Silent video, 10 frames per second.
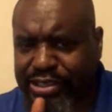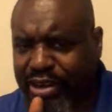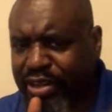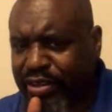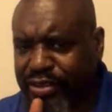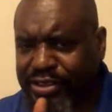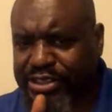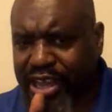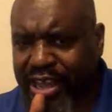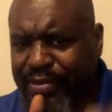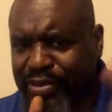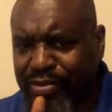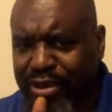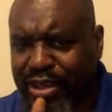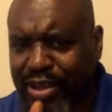Then he gonna jab his
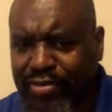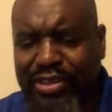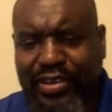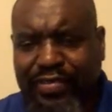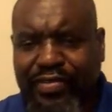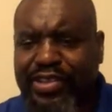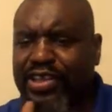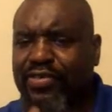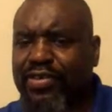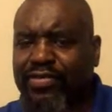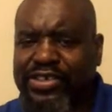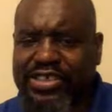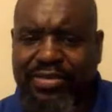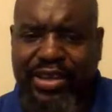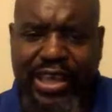way out, and if you think you want to rush
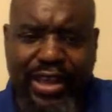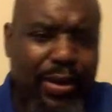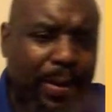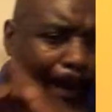him again,